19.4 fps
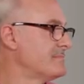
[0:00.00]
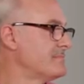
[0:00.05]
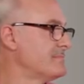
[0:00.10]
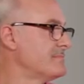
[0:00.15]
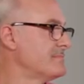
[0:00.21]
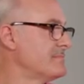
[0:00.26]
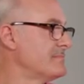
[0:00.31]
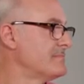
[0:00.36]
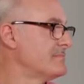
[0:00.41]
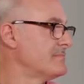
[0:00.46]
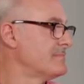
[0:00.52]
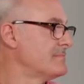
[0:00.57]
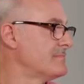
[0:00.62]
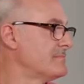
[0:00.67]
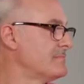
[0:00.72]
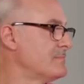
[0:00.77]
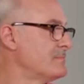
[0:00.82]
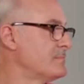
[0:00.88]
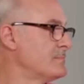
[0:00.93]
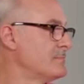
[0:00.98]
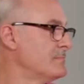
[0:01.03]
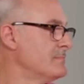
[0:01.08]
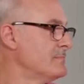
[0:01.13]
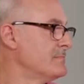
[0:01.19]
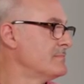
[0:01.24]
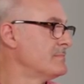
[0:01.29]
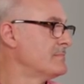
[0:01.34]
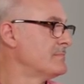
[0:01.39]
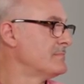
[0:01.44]

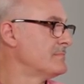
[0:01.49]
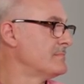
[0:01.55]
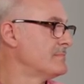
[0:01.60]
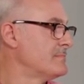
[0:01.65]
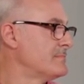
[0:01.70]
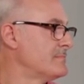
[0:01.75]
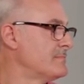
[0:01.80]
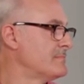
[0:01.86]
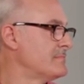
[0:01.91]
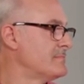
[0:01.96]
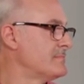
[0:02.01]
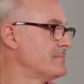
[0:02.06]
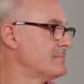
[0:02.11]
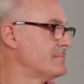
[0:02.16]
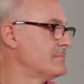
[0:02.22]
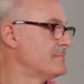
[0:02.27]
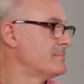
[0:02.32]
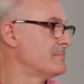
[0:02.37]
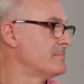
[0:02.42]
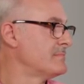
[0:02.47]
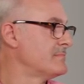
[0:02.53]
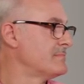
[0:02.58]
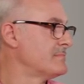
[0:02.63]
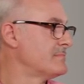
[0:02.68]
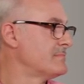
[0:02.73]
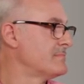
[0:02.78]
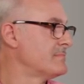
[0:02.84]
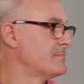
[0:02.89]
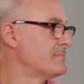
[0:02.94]

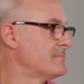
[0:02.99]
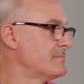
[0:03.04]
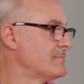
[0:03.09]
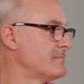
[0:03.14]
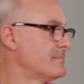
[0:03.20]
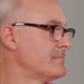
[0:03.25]
(silent)